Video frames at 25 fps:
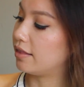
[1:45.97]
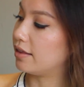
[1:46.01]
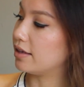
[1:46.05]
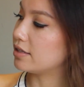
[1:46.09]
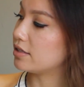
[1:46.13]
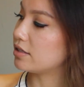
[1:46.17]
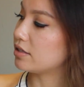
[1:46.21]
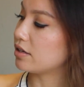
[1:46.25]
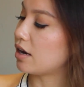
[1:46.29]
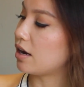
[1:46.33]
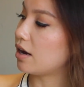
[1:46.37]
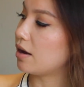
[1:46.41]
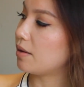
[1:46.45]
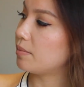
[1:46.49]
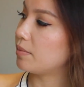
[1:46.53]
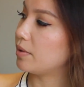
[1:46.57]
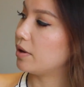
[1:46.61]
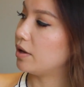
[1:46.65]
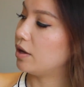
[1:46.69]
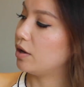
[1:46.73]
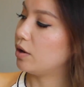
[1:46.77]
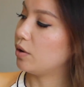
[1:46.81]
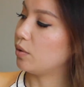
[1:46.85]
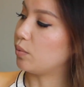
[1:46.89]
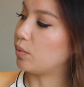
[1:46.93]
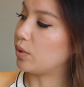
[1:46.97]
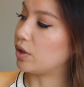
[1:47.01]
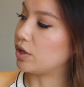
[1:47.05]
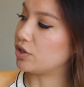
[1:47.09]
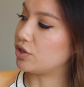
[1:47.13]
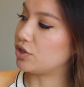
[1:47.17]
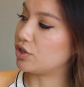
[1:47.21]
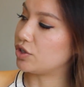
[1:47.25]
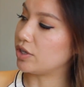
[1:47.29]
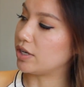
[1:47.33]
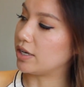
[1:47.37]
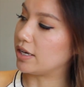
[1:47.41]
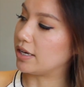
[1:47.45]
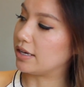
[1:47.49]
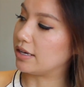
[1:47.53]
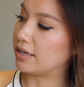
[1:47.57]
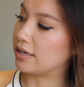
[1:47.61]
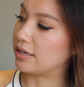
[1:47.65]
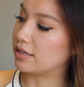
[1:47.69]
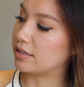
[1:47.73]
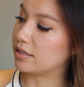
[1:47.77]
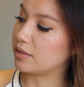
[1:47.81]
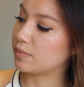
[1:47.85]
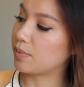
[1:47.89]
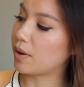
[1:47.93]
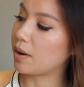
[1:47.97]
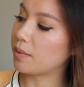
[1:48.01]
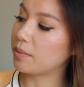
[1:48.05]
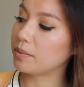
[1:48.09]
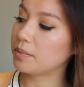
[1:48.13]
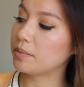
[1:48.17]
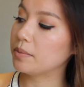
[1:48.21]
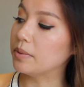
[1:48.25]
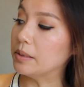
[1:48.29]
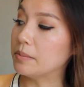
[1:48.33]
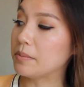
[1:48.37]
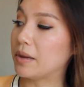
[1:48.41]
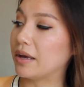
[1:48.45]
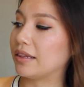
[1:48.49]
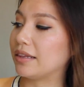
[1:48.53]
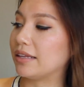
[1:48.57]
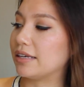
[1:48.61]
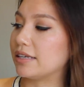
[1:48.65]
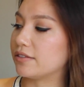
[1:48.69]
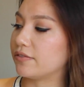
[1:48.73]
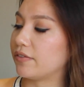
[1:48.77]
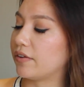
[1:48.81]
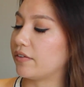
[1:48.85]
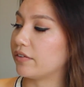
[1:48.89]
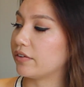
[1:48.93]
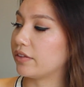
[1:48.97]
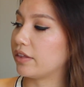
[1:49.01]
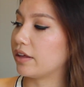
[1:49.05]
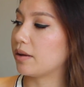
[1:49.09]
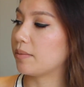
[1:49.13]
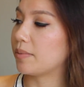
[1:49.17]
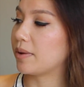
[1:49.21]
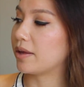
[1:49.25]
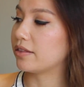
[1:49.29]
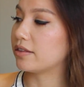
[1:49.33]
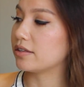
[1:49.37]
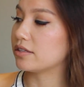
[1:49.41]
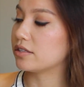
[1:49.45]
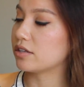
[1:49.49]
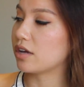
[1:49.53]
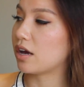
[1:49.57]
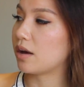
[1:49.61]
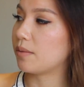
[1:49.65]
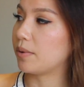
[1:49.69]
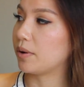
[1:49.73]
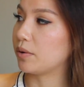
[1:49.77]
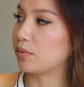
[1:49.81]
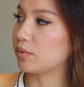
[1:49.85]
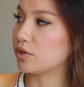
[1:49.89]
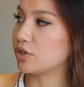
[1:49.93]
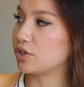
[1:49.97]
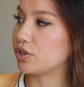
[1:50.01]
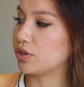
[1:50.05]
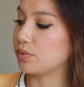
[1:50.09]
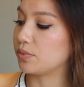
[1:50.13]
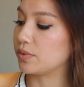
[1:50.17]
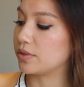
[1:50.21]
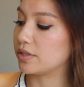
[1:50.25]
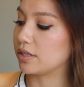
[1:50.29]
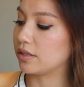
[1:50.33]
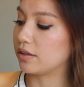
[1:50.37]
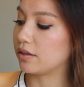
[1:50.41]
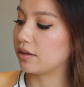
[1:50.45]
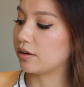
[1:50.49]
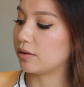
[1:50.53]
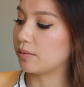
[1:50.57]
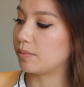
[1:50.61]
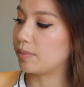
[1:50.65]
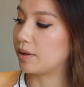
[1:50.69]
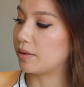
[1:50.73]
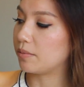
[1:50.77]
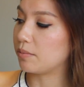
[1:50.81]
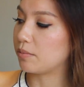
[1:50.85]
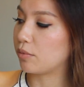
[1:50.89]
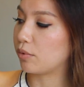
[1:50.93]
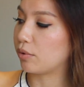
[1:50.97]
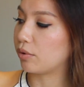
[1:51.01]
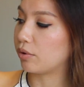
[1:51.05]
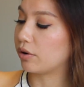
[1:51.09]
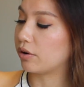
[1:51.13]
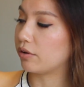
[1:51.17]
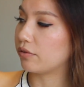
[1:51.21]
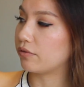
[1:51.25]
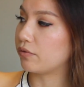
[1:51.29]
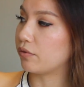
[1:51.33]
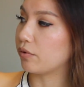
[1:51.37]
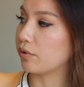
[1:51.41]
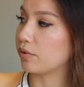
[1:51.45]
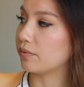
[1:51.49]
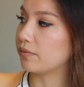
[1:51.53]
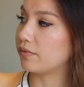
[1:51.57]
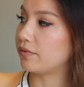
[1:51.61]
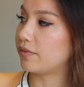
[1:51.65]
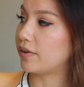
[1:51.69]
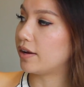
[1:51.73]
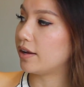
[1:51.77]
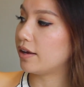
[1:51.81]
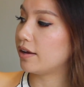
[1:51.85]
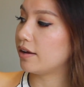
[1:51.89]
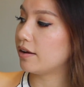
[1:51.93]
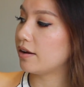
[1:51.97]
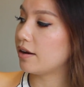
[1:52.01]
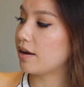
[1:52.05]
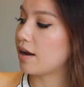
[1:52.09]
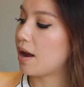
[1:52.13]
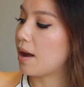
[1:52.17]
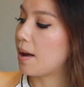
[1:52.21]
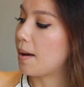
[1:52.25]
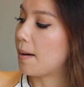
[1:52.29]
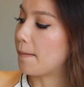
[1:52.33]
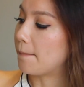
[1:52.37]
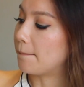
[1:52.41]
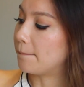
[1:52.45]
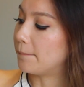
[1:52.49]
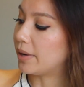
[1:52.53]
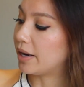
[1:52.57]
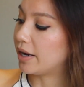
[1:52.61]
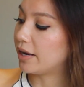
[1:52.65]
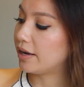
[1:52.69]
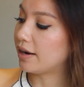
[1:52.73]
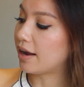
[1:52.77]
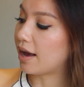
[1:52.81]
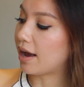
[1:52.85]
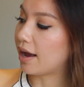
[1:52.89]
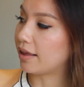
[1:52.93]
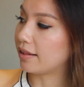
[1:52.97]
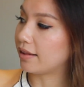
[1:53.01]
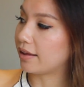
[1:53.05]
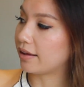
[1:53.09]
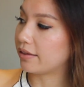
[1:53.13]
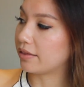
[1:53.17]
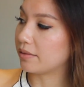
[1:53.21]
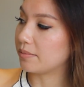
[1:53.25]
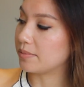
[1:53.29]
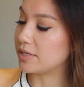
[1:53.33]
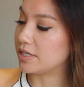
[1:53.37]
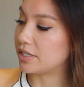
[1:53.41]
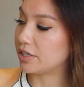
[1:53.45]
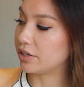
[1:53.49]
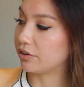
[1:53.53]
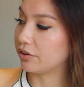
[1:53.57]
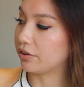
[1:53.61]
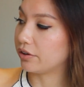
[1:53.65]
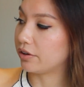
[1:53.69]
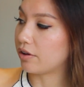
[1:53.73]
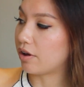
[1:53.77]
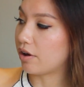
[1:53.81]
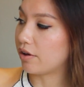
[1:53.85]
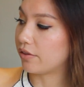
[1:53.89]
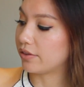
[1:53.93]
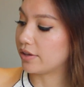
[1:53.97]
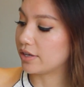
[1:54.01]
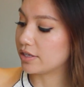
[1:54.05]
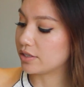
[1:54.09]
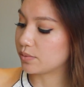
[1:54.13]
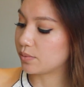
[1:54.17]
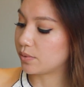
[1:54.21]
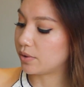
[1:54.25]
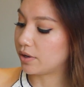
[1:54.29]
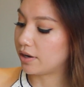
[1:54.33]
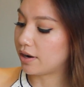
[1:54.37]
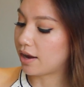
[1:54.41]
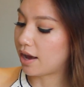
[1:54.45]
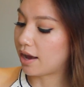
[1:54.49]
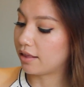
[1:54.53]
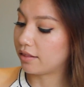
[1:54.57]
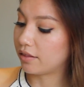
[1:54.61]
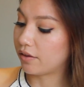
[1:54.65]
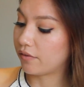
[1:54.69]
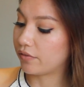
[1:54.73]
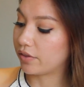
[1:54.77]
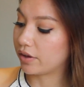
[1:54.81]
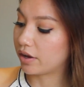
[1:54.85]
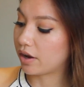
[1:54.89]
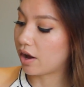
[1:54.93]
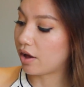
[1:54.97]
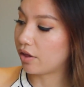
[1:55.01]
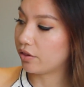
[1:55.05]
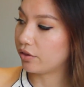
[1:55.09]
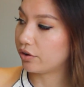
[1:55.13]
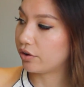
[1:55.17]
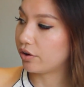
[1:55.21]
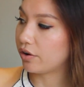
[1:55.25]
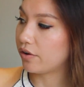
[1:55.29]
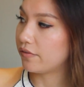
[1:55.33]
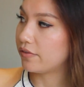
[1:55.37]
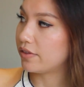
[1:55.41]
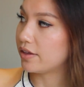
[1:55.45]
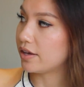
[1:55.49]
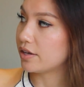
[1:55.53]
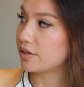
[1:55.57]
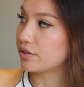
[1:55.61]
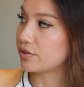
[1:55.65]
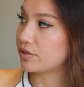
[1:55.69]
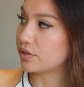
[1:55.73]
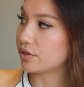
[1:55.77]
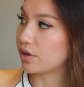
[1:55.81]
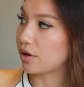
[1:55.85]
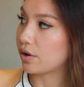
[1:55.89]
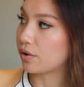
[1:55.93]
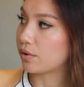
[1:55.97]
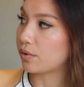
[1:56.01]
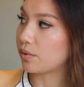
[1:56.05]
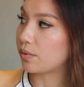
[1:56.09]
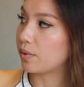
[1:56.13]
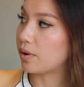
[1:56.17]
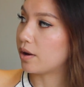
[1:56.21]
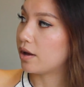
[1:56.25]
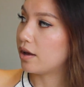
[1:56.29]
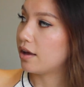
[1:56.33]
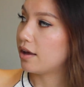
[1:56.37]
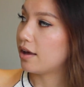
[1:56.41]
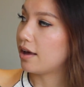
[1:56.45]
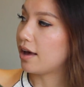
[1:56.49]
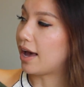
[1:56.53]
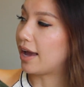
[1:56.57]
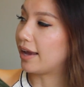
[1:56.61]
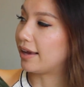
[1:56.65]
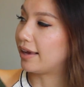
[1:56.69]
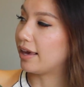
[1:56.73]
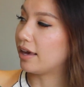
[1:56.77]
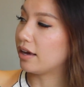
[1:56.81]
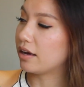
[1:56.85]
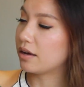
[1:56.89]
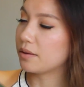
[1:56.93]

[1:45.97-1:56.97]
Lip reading: this top, which is probably my least favorite thing about this top. I wish it was a little bit more form-fitted, but I like the material on this one. I love the color of this, so I can't